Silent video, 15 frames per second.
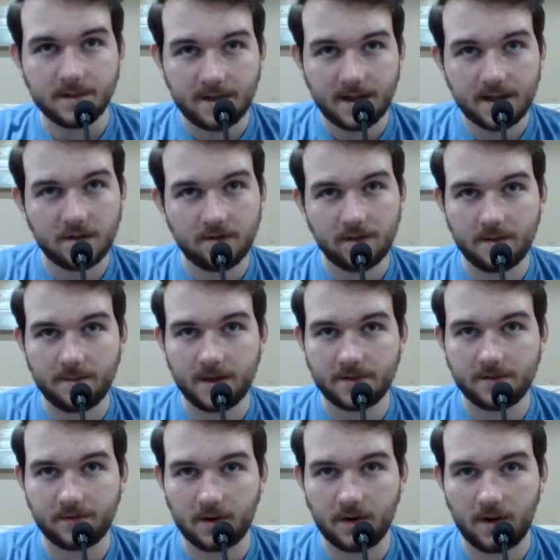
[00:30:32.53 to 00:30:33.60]
Thank you very
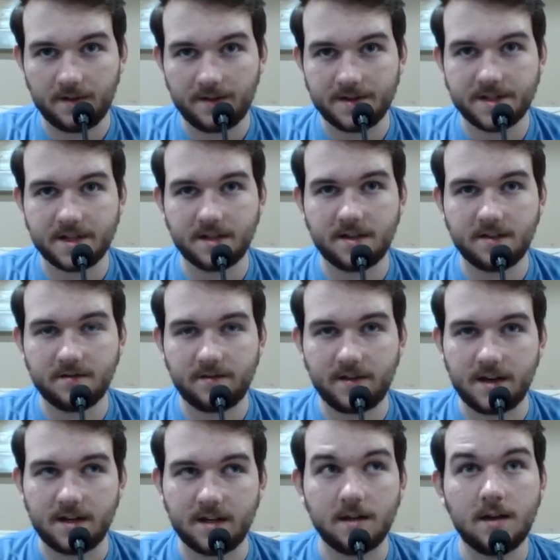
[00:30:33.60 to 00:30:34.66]
much for all this
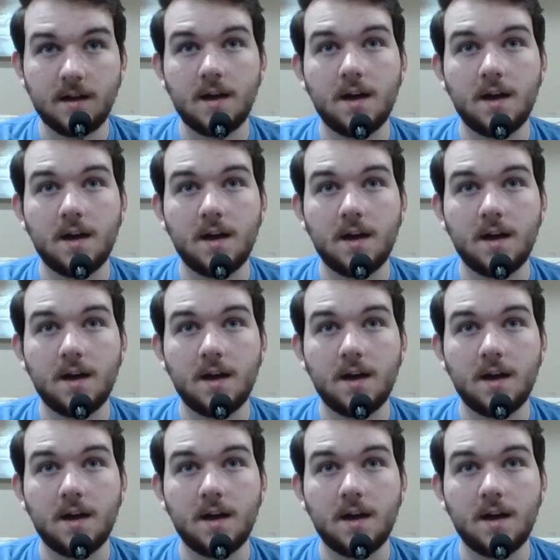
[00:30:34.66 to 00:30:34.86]
confetti.